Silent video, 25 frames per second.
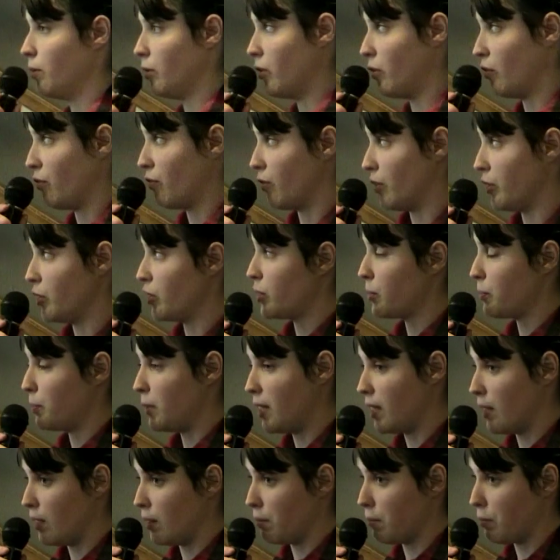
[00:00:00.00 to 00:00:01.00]
the
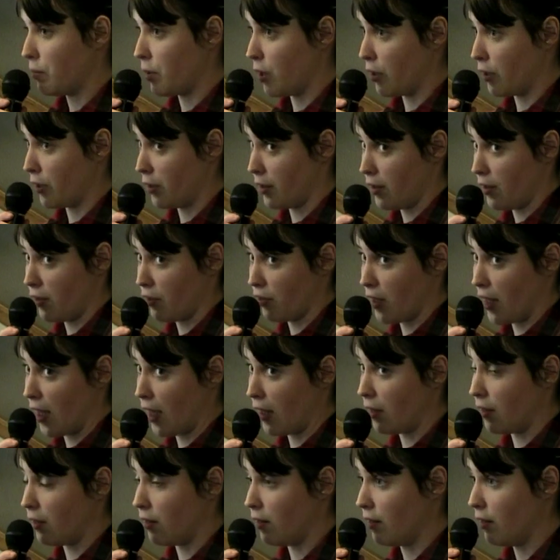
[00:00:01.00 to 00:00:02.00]
French-speaking part of
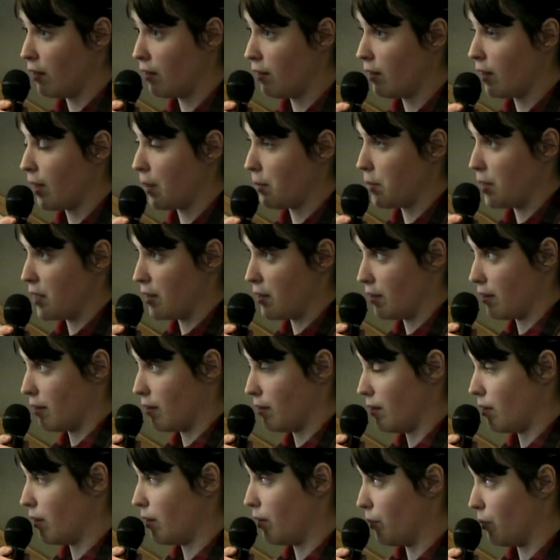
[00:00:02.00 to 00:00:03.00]
Canada, I mean
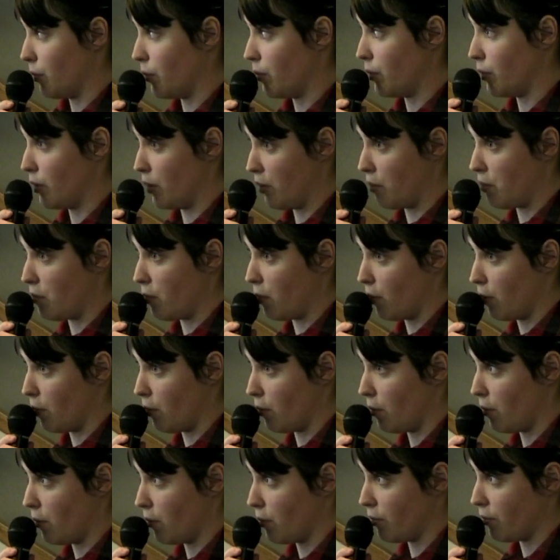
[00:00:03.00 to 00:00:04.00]
the
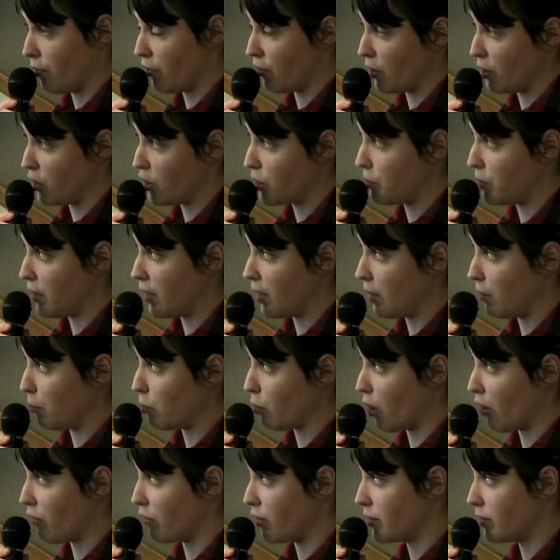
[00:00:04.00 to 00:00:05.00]
French-speaking
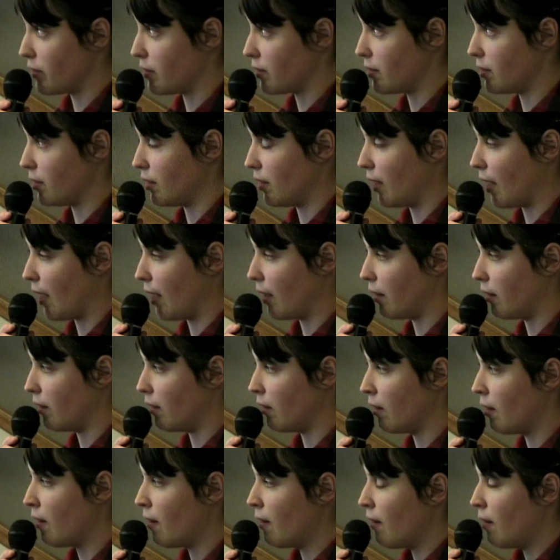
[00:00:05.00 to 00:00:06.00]
province in
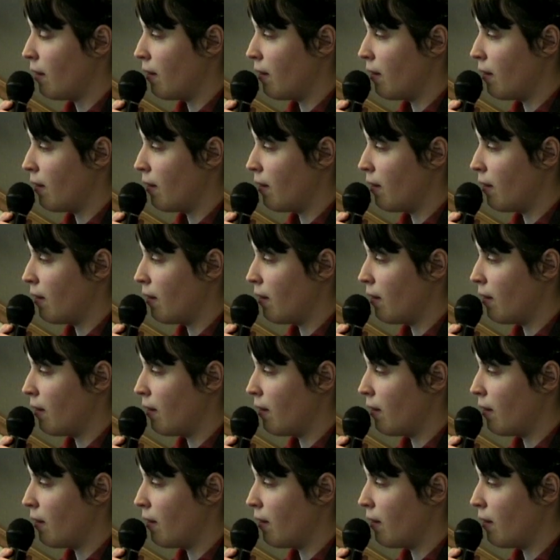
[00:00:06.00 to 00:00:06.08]
Canada.